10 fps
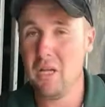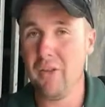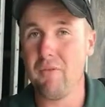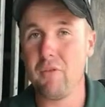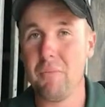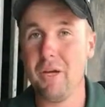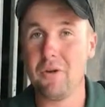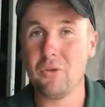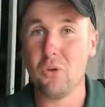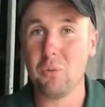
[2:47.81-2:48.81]
then from there
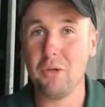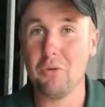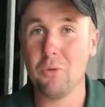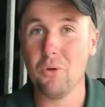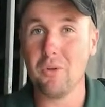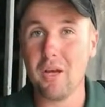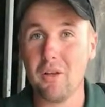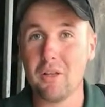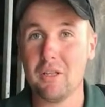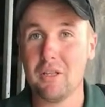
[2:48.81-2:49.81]
it's all pretty smooth
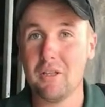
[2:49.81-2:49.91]
sailing,